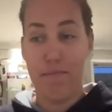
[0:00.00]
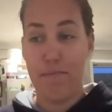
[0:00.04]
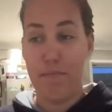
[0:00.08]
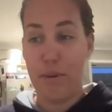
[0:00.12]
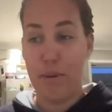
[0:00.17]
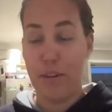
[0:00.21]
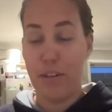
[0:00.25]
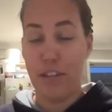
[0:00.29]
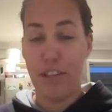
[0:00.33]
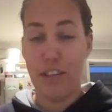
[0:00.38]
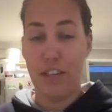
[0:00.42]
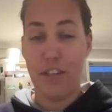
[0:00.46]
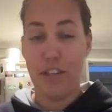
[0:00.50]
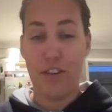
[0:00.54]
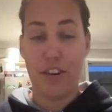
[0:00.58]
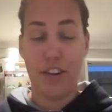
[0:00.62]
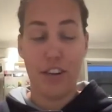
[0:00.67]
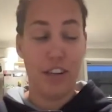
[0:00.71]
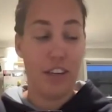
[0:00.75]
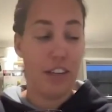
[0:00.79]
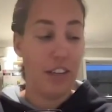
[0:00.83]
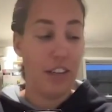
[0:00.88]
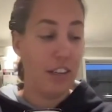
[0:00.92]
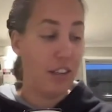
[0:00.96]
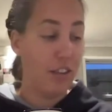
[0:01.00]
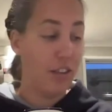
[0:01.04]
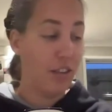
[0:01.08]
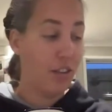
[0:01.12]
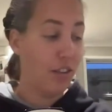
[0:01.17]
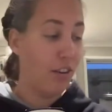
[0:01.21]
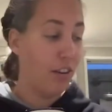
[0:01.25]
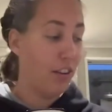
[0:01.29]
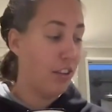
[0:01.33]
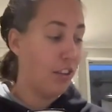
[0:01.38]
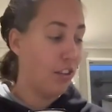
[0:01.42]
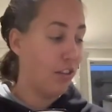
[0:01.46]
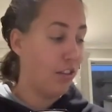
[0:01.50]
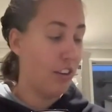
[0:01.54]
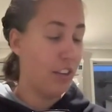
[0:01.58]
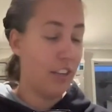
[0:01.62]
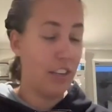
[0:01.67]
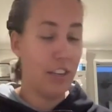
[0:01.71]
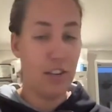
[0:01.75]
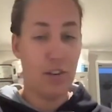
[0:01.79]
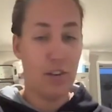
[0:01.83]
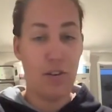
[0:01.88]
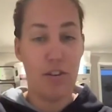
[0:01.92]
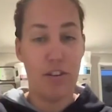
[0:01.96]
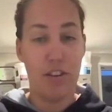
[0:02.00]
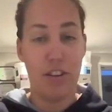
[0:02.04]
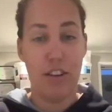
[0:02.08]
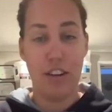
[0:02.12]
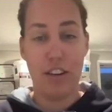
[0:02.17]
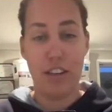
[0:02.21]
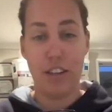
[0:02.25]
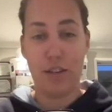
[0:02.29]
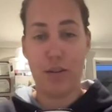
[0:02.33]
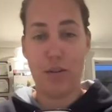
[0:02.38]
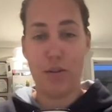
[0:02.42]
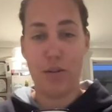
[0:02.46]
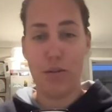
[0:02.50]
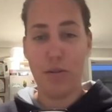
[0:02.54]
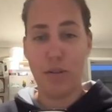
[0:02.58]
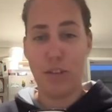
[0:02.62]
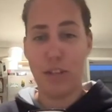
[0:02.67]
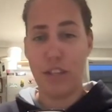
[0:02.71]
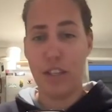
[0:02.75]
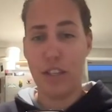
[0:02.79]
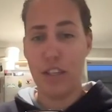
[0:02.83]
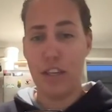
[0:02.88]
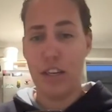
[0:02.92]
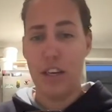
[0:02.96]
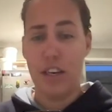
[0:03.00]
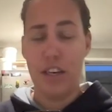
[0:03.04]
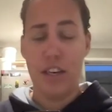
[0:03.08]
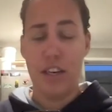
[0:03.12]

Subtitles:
potty training, toilet training online course.